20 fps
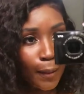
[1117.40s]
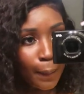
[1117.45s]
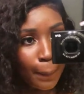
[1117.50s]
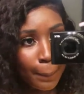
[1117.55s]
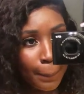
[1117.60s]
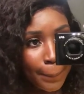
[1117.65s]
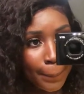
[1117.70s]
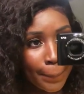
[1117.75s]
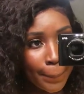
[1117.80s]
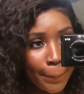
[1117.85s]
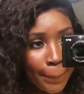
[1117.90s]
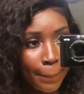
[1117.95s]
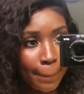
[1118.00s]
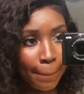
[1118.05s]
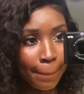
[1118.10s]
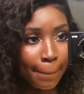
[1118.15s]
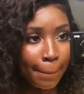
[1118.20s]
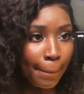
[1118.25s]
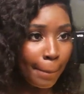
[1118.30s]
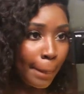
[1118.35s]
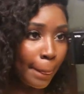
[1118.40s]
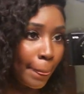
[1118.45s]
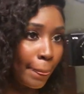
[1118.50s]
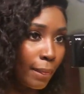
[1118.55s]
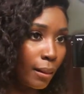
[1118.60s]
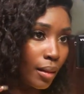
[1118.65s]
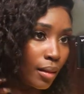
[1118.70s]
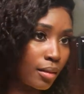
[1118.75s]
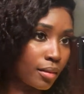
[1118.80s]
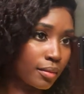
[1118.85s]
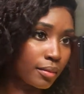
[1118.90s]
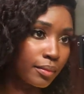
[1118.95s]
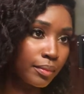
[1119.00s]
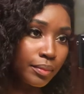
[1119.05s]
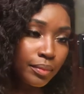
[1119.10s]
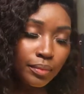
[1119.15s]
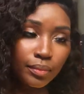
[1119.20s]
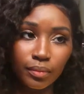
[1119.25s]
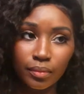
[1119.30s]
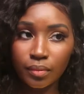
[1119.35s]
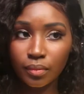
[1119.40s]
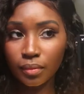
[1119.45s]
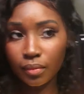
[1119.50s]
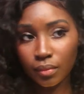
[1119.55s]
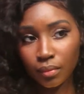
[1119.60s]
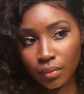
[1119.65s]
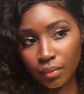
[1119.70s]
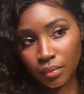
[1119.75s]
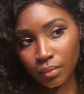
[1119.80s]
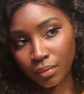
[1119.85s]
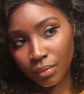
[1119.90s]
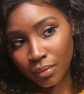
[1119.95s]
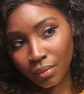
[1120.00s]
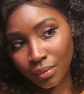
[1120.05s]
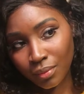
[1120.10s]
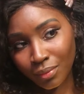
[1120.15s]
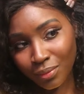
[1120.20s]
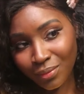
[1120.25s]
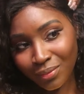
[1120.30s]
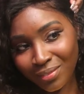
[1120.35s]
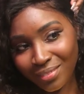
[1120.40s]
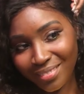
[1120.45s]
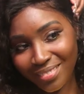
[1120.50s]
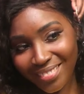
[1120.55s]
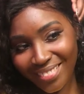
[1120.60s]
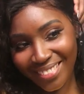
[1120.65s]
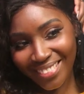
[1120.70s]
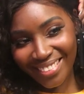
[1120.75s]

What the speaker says: [no speech]